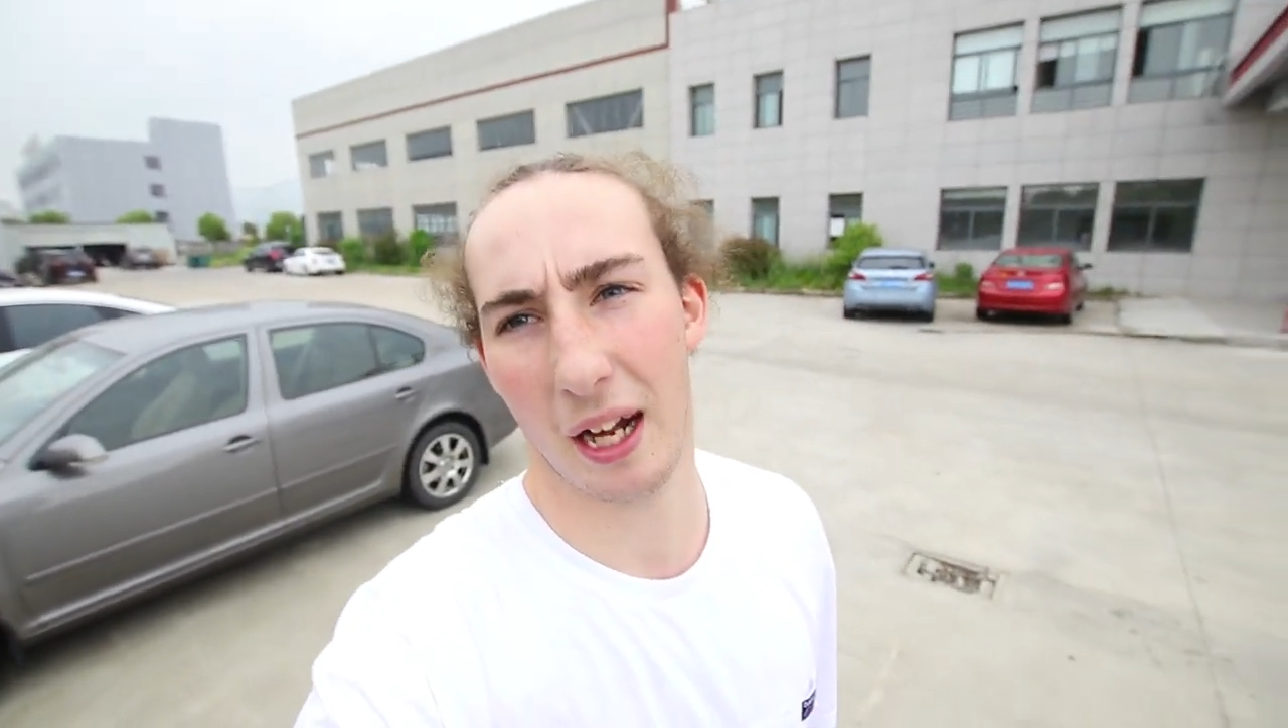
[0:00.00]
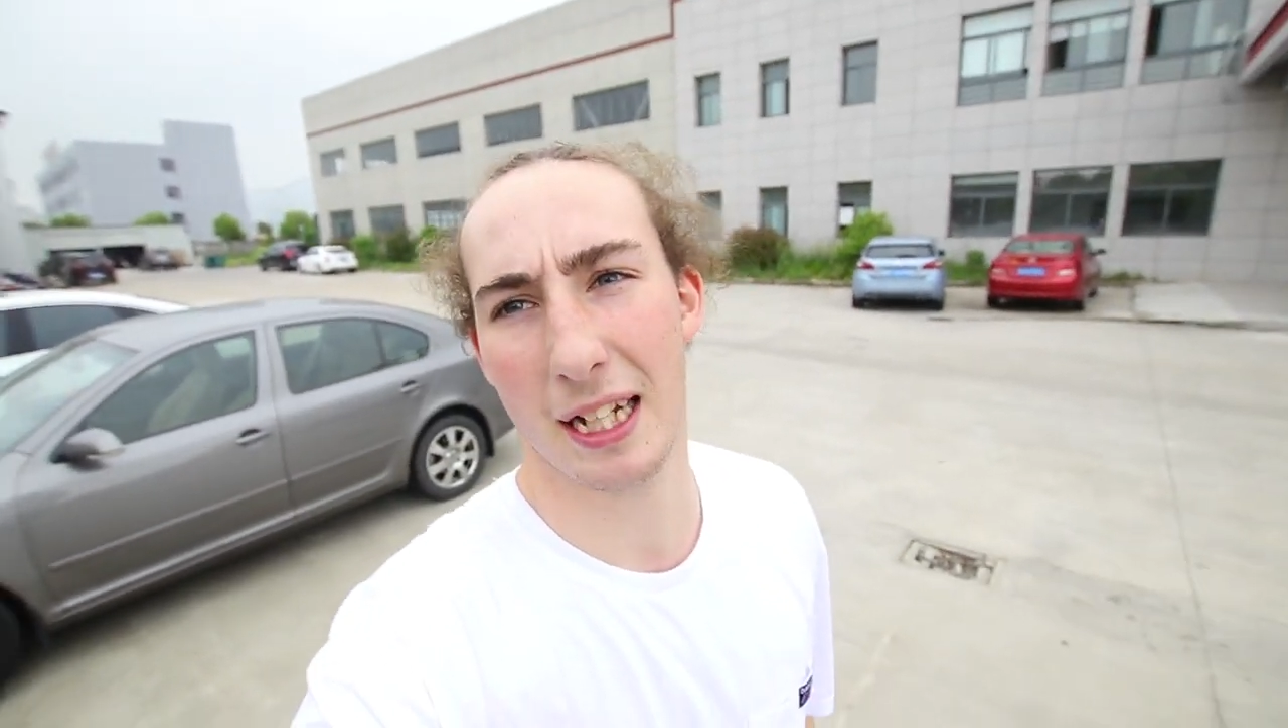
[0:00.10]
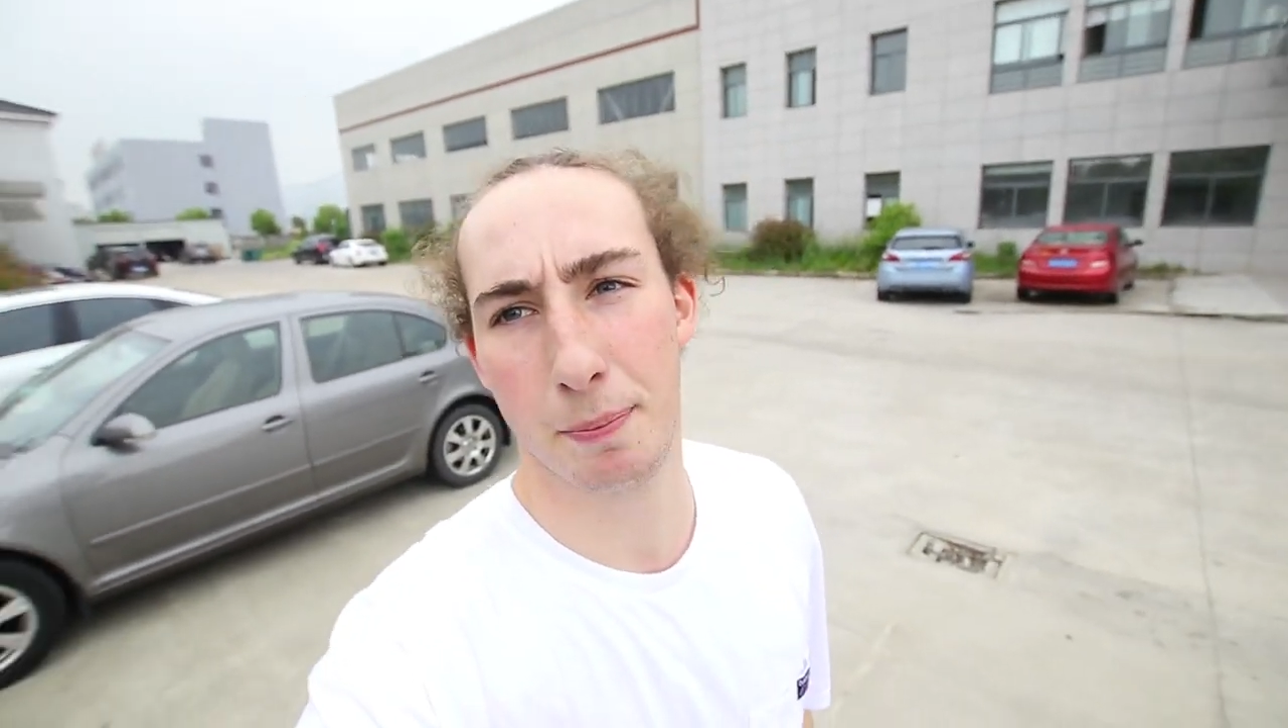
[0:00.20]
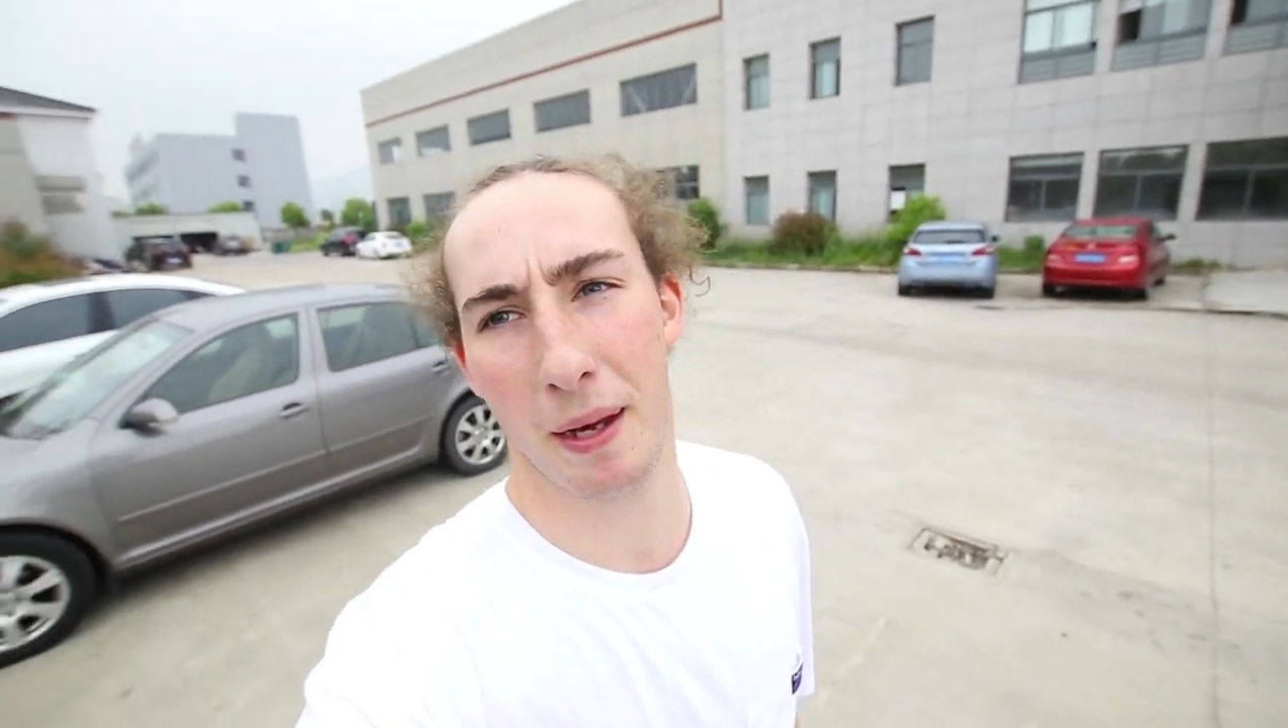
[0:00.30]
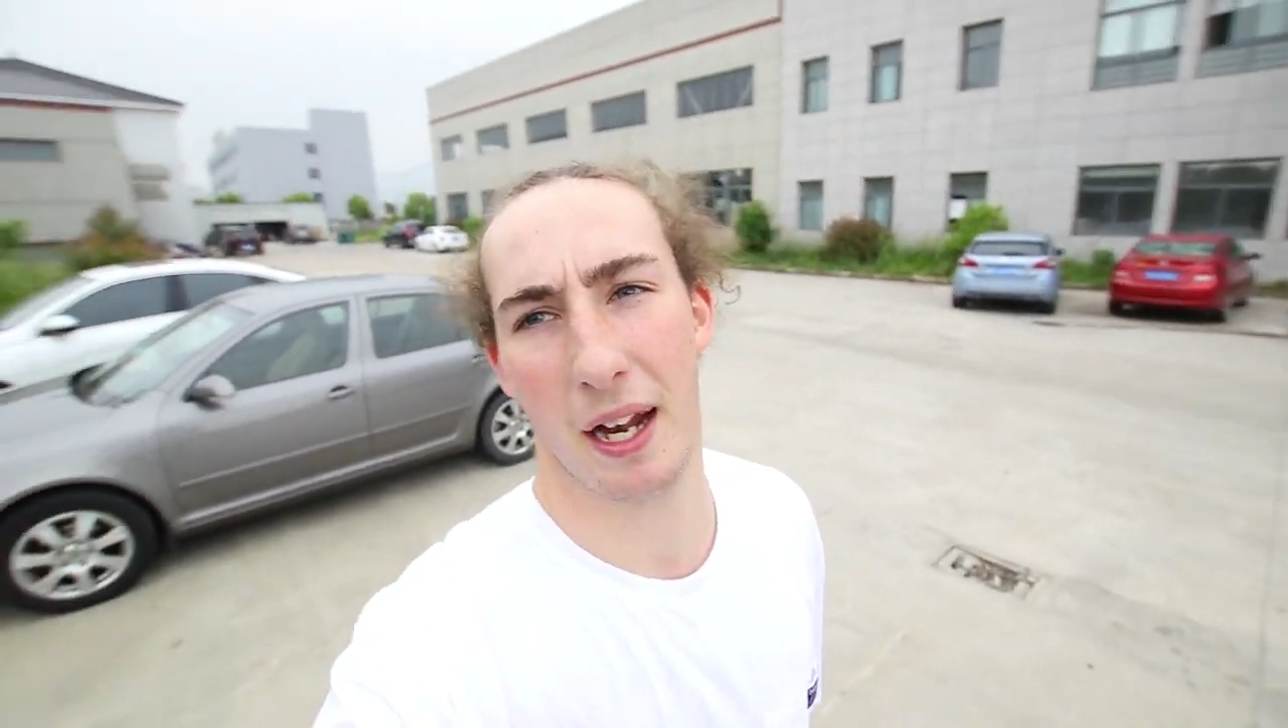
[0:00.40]

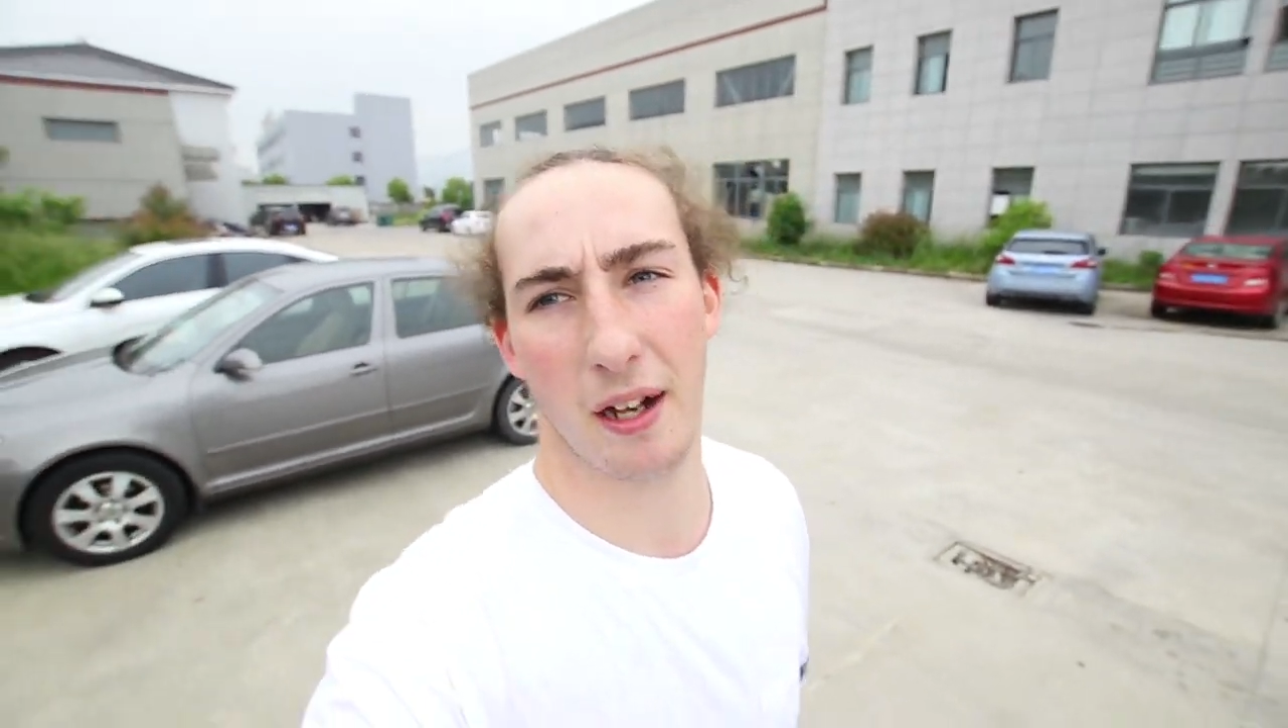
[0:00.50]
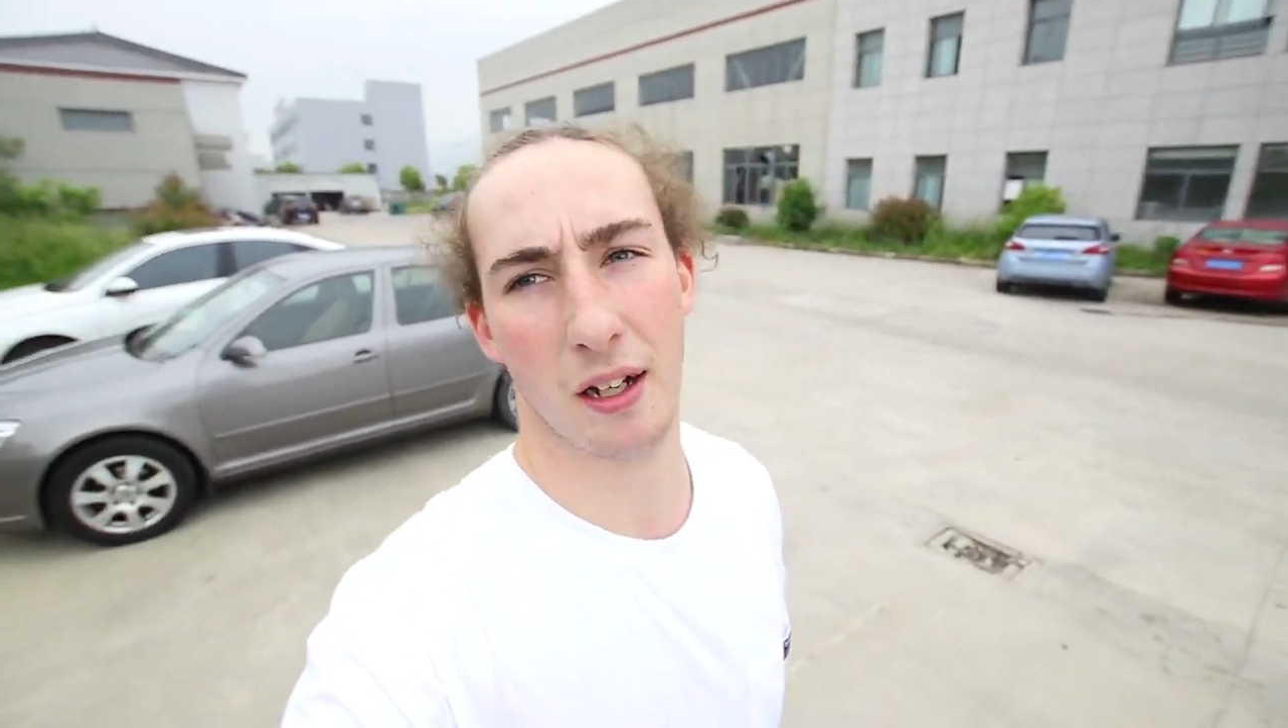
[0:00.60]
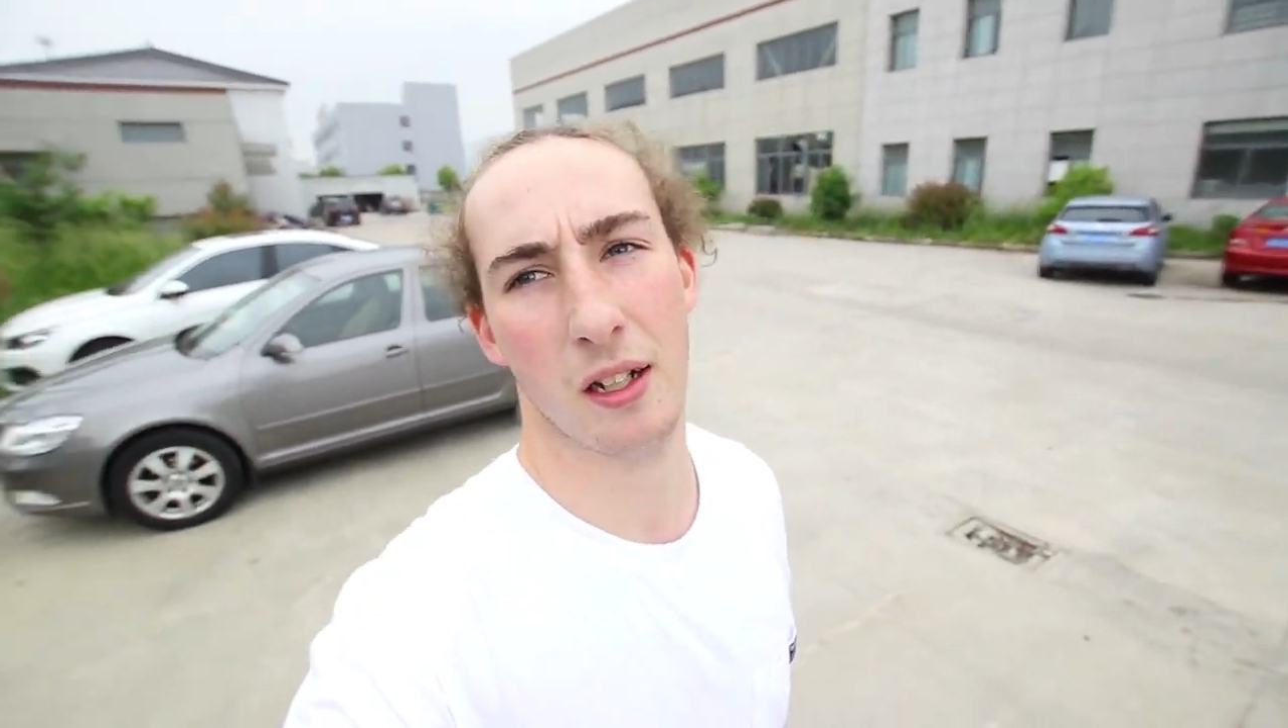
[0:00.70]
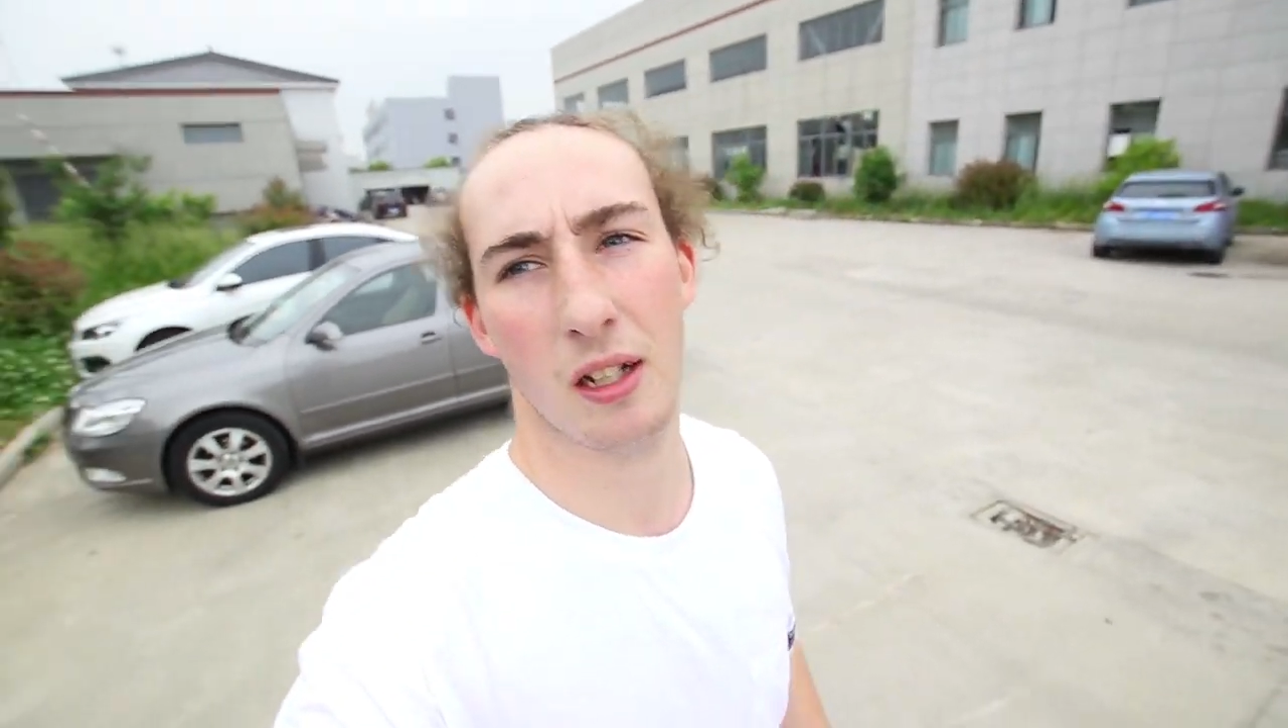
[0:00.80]
That's better.